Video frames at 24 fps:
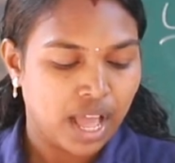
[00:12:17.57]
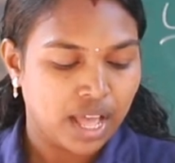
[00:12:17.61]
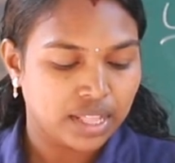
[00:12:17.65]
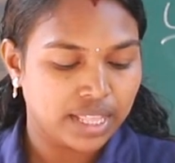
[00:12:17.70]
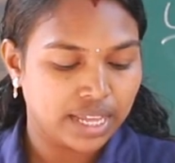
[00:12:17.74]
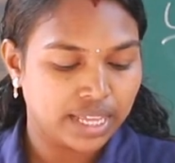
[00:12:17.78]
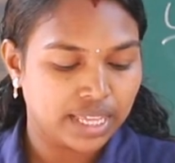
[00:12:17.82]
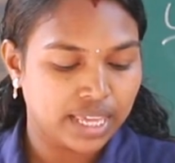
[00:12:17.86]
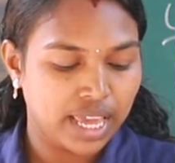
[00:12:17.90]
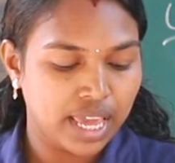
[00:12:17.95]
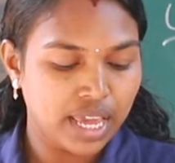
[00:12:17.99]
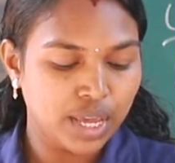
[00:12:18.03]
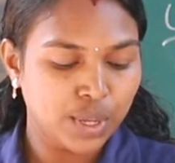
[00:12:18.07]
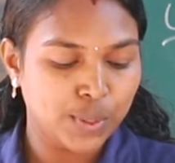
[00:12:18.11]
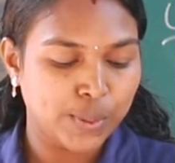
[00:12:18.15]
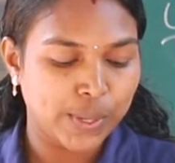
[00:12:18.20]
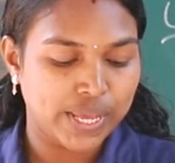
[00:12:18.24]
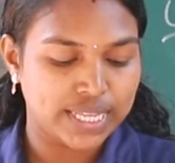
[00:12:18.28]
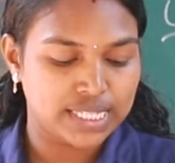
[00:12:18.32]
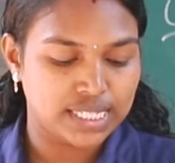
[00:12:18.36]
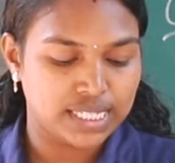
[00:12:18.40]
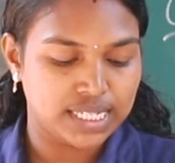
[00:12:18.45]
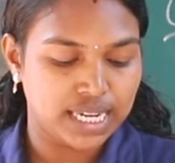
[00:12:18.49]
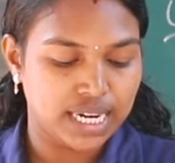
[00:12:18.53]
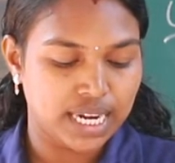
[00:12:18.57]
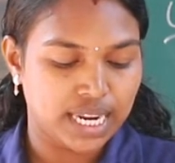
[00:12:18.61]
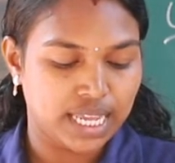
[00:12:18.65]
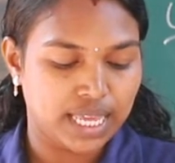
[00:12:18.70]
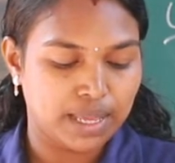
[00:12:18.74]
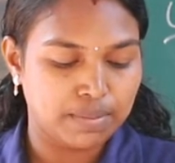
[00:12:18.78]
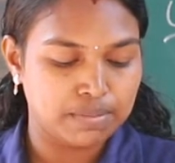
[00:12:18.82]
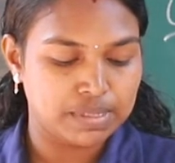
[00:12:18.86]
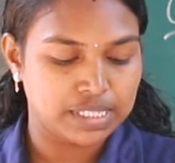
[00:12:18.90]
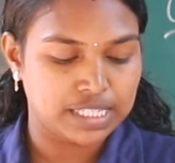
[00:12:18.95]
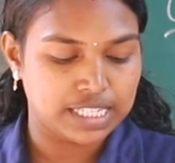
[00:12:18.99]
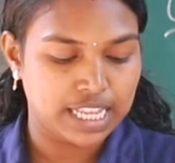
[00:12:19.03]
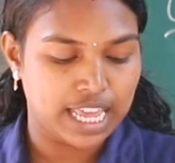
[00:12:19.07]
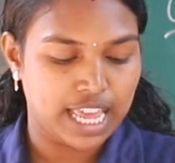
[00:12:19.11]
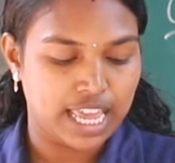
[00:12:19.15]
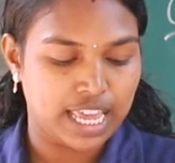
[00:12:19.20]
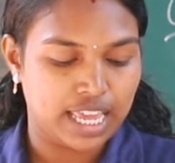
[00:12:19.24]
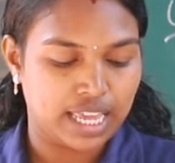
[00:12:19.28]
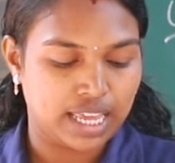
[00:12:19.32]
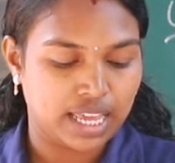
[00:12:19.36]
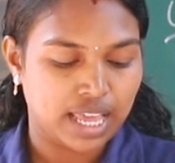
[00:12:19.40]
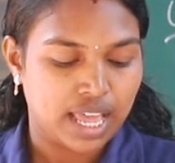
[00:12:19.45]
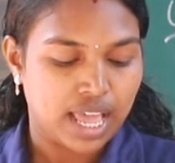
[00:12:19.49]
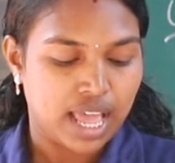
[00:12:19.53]
The king questioned him,
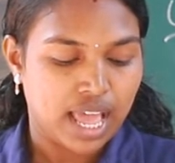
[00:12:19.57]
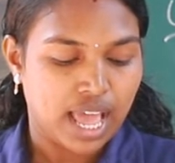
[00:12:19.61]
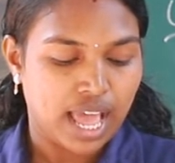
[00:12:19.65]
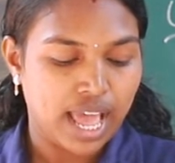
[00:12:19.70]
saying,